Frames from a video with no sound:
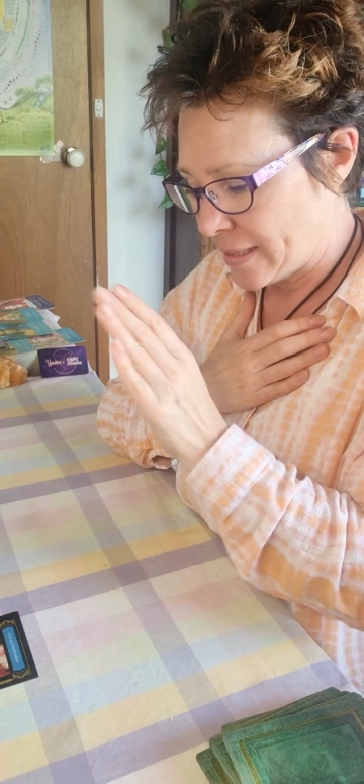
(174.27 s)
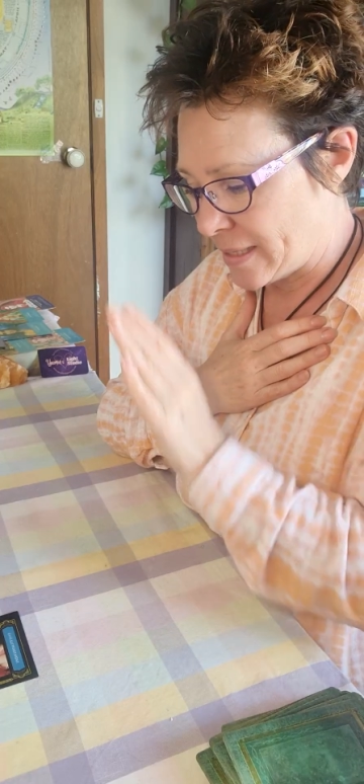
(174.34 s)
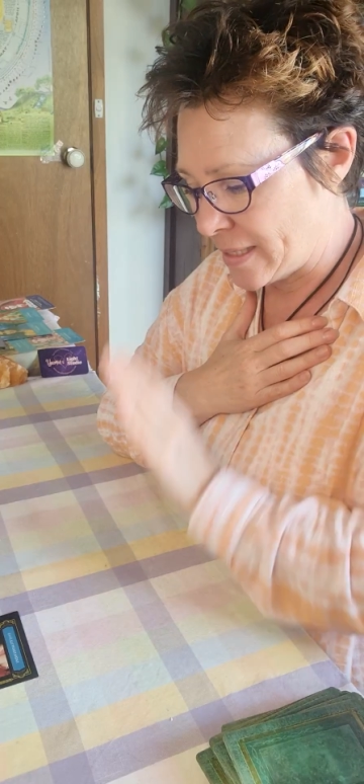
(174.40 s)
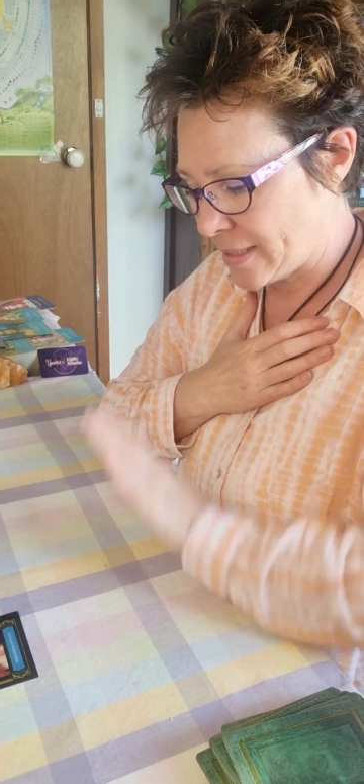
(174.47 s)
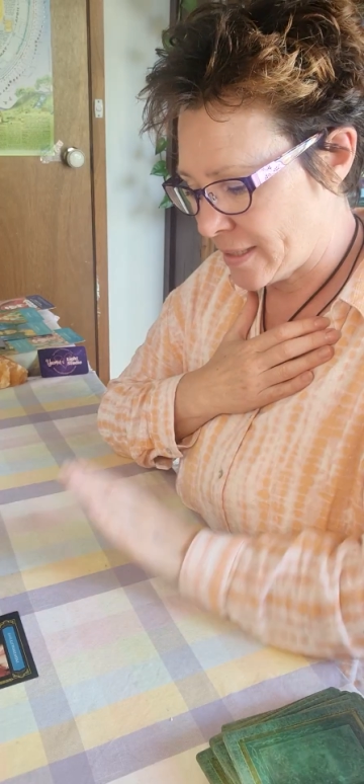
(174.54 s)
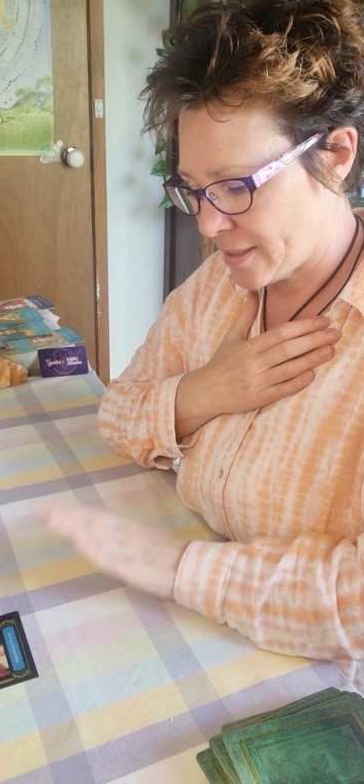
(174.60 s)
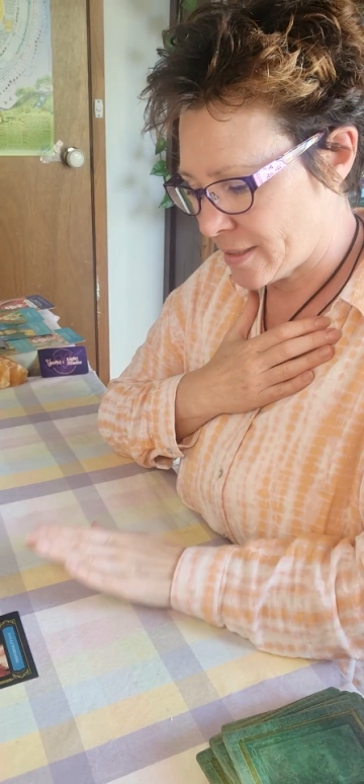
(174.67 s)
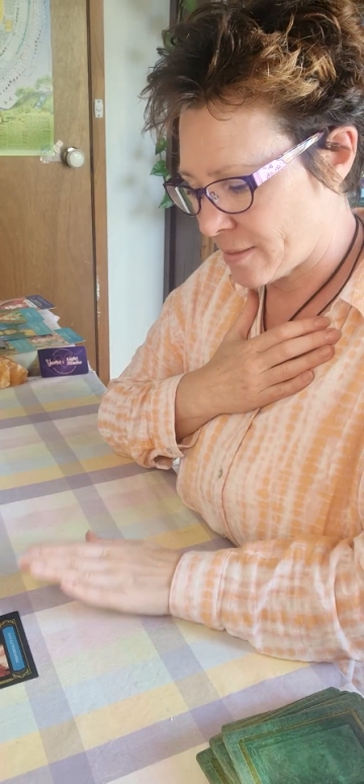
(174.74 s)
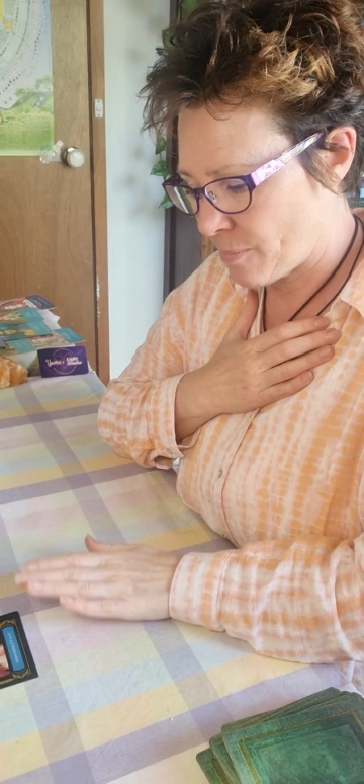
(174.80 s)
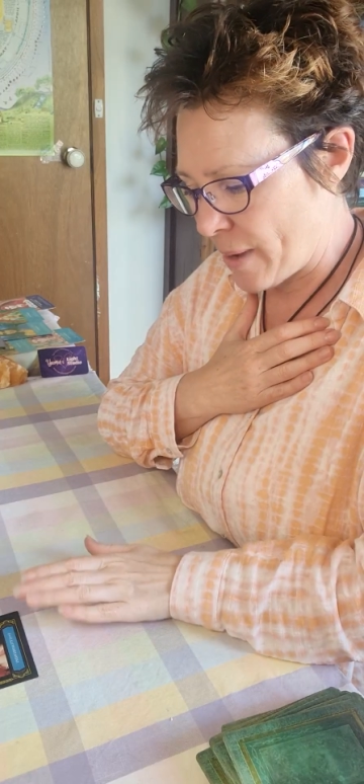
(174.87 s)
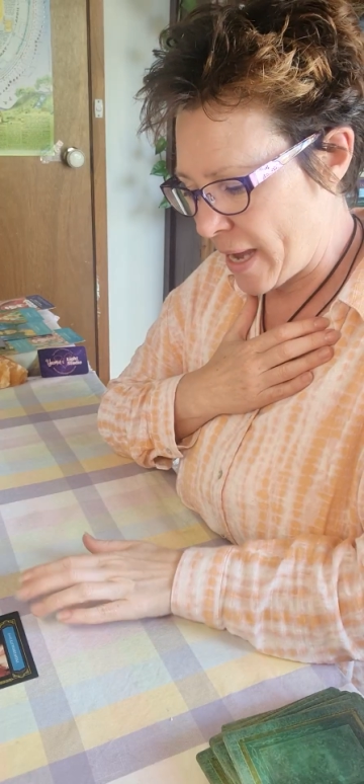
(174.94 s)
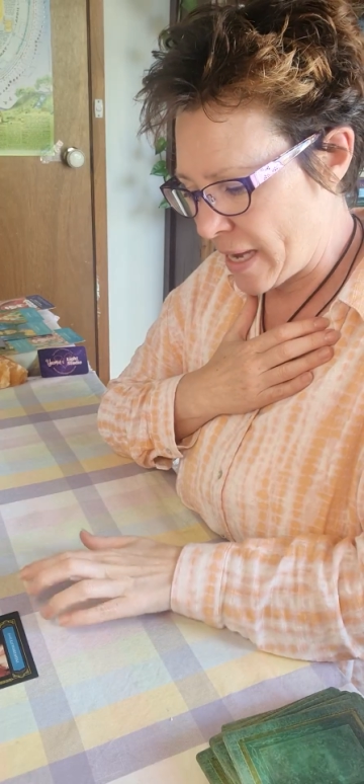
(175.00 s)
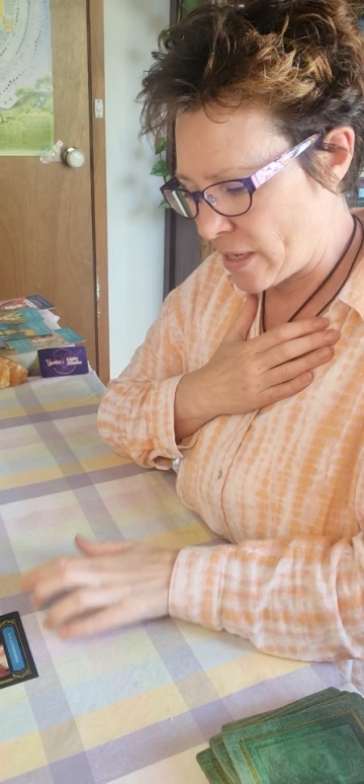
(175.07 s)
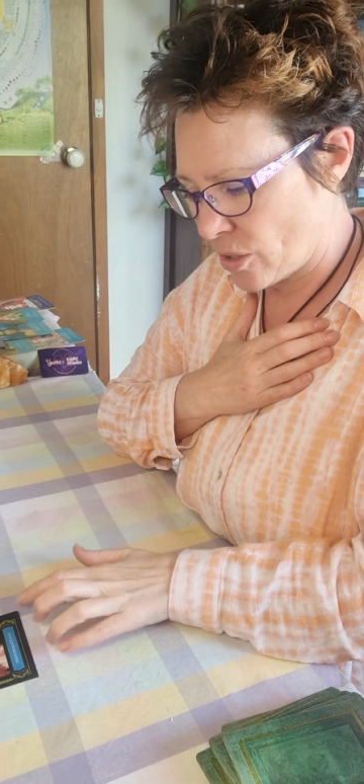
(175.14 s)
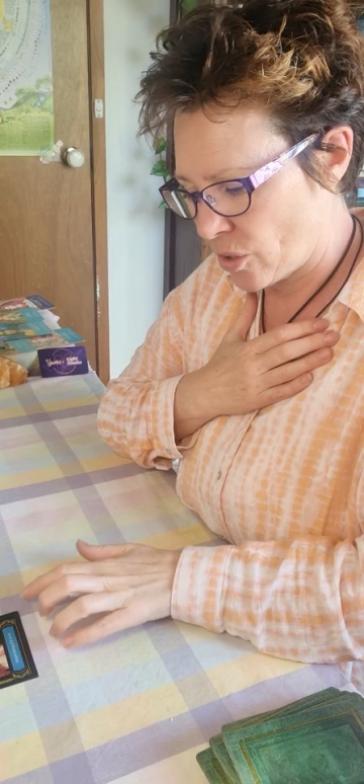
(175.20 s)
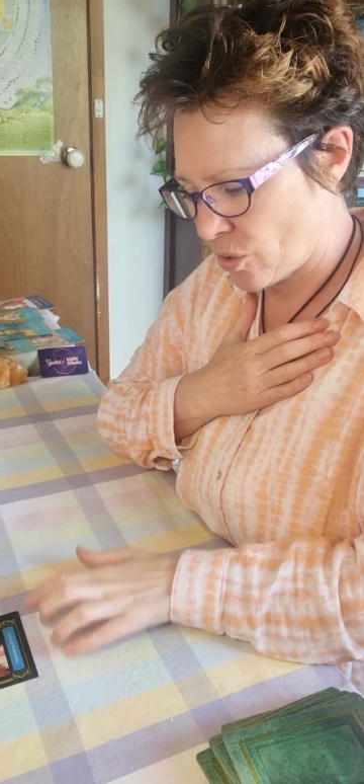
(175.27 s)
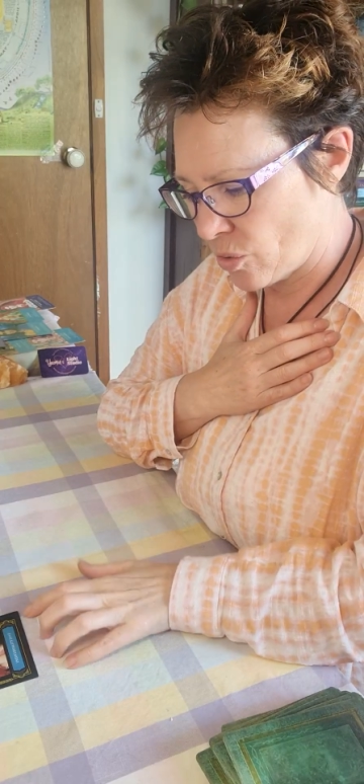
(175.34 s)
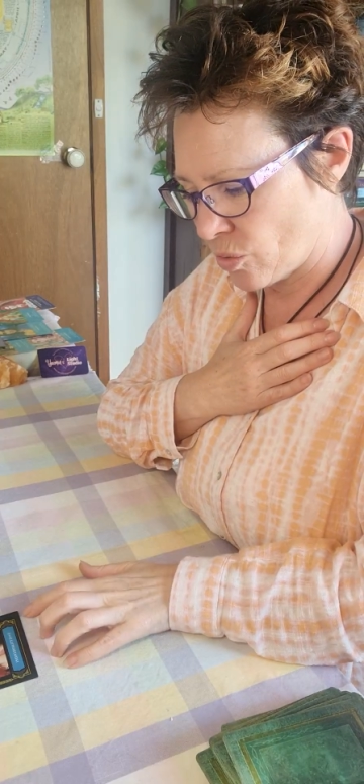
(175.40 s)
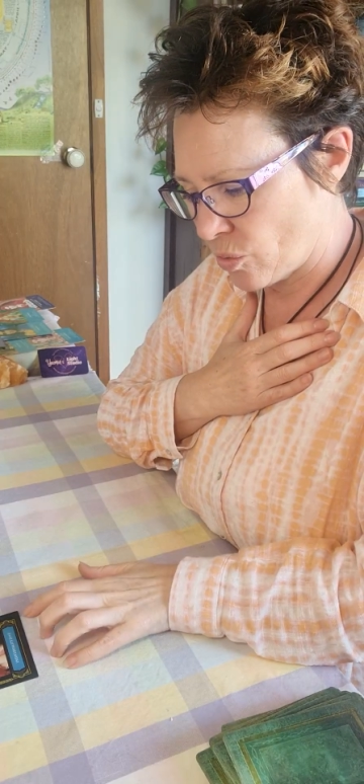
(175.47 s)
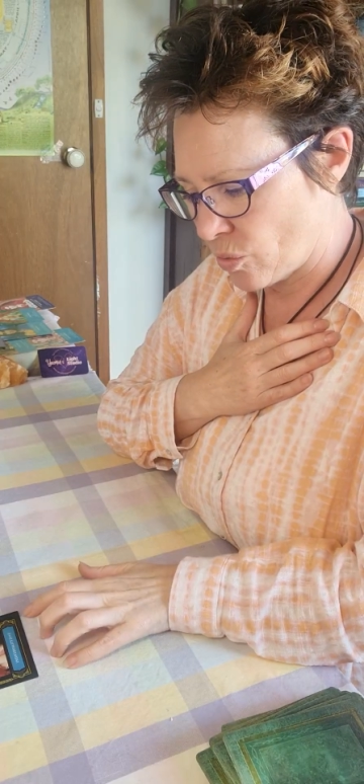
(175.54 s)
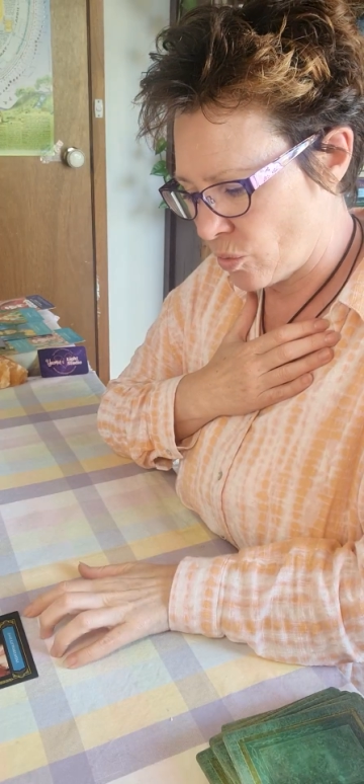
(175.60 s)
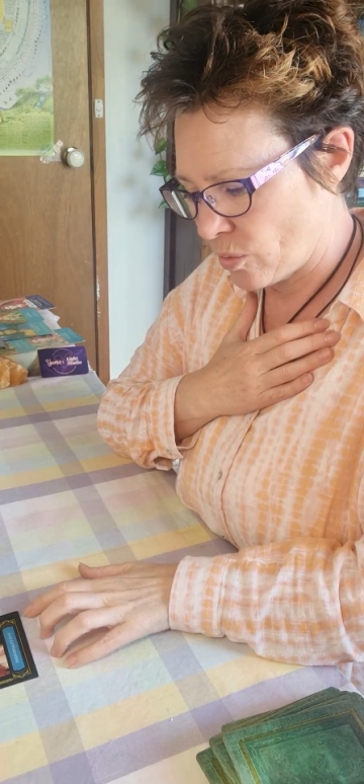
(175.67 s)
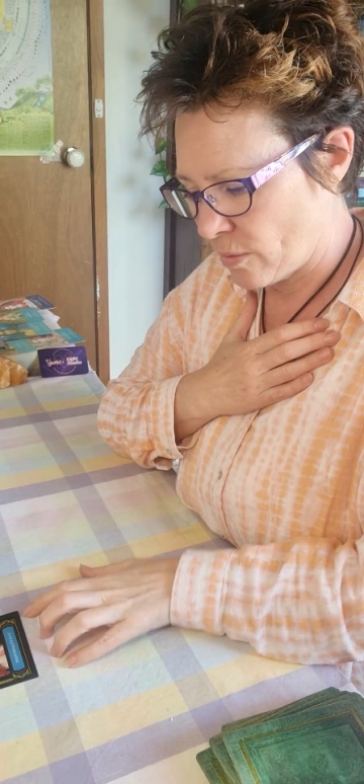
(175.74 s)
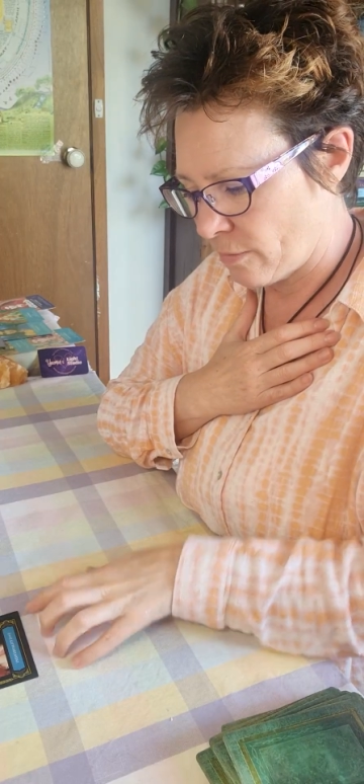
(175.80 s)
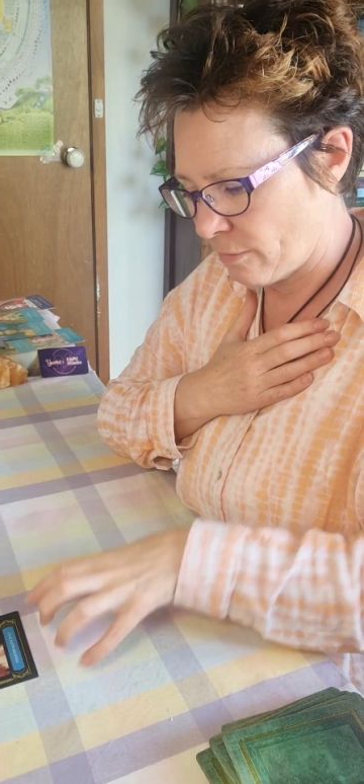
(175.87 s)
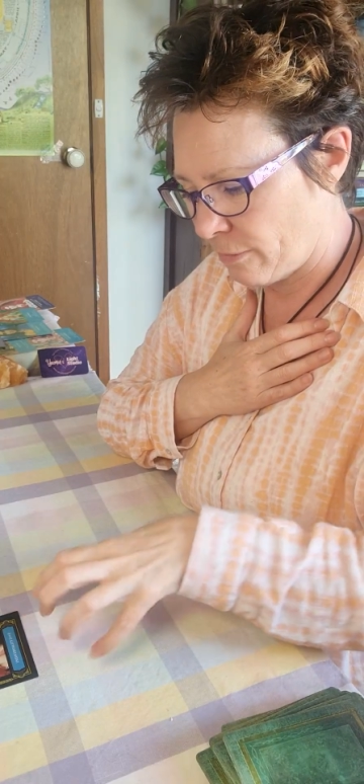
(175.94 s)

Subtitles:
This is about you